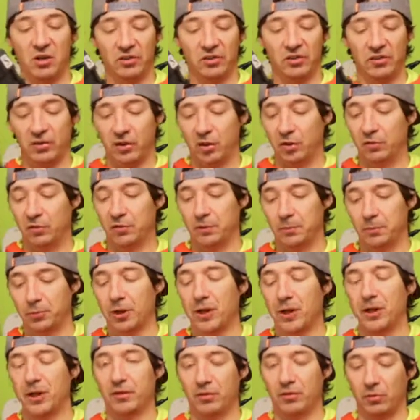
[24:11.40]

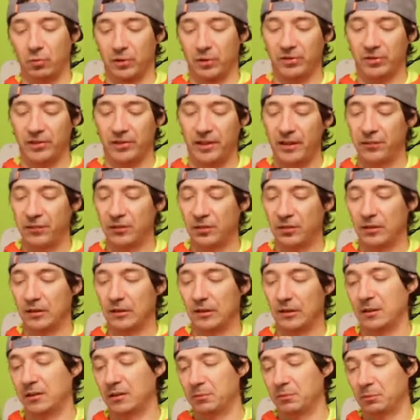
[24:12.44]
crossover products was
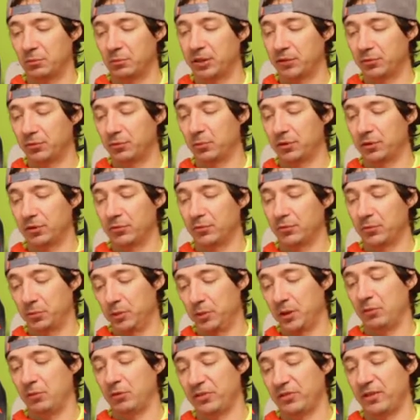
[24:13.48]
definitely, and the breakthrough was
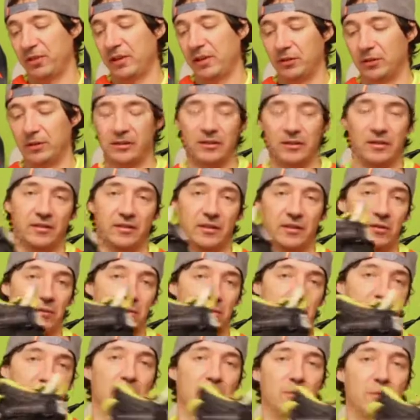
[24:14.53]
for me, was definitely the
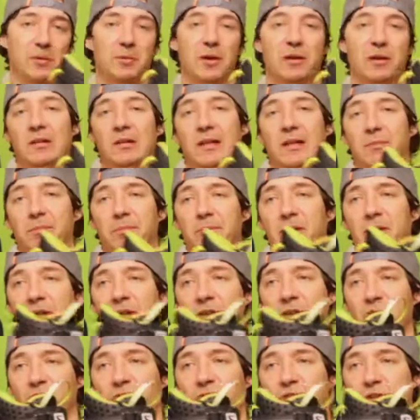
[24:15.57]
Salomon Mountain Lab.
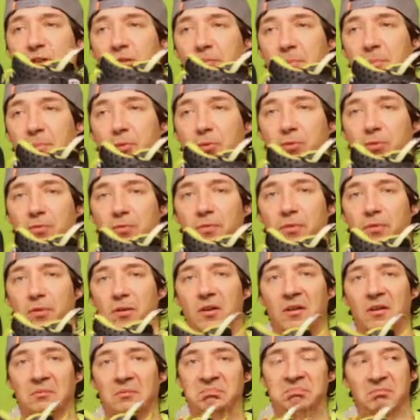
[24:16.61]
I used this boot
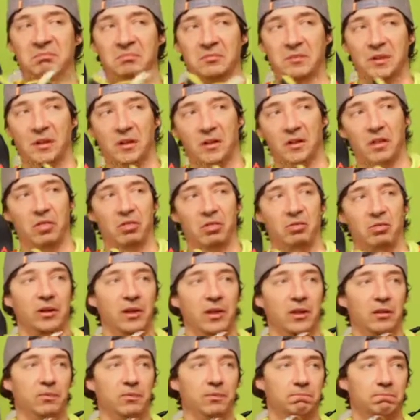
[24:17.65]
for
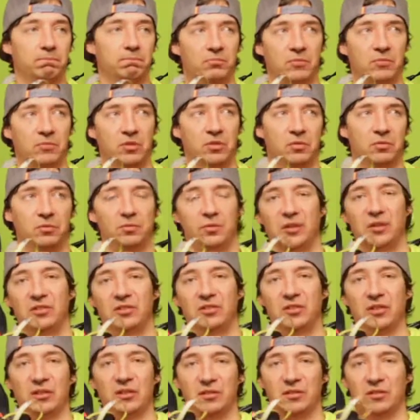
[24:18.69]
two,
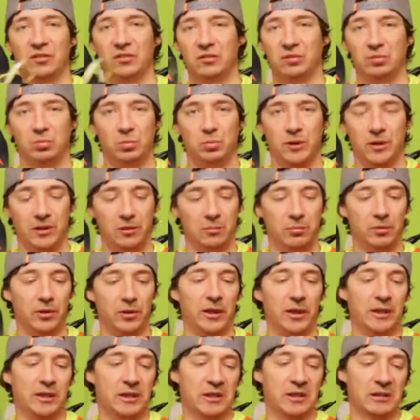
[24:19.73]
three seasons without
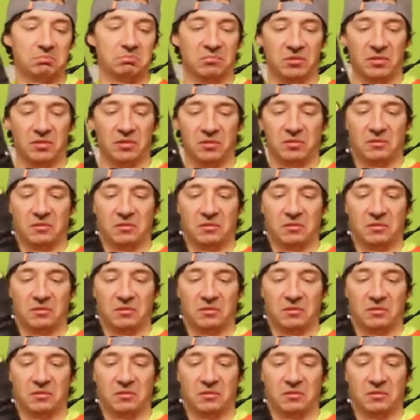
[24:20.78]
a break.